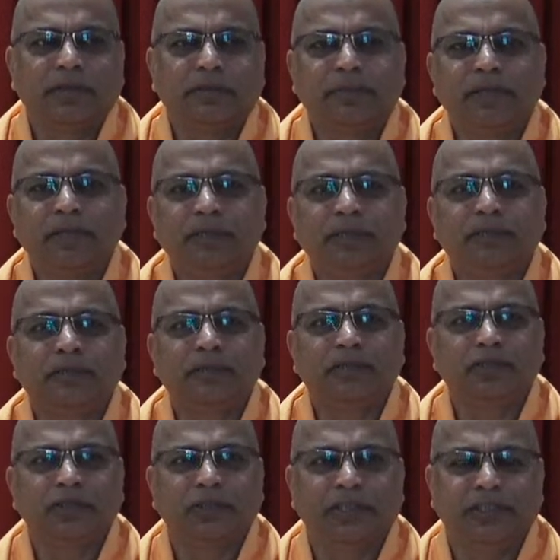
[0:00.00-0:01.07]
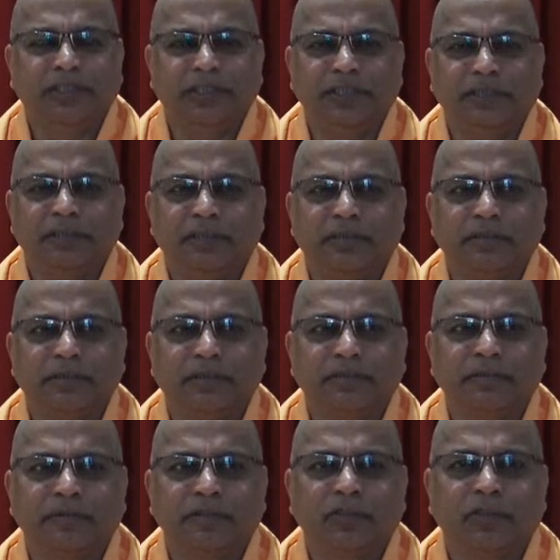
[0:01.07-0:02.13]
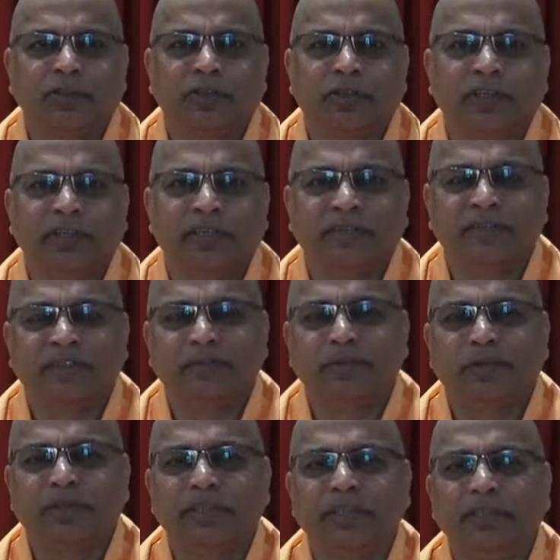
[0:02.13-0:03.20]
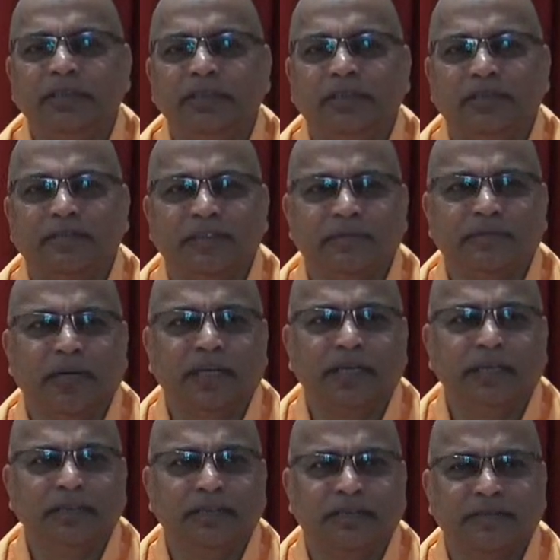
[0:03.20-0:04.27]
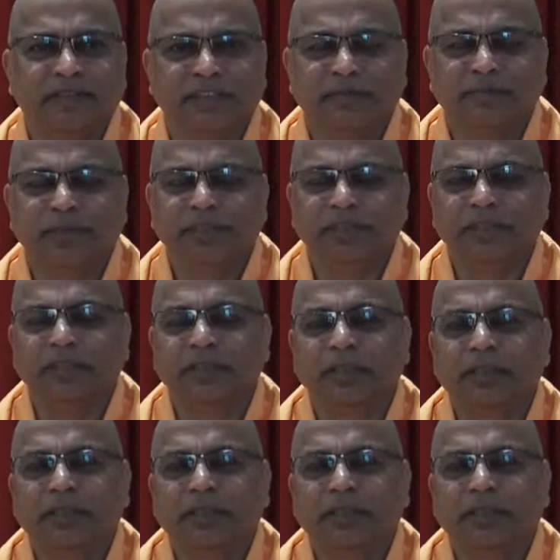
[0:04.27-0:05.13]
tapa, austerity, the austerity of the body, of the mind, of the speech;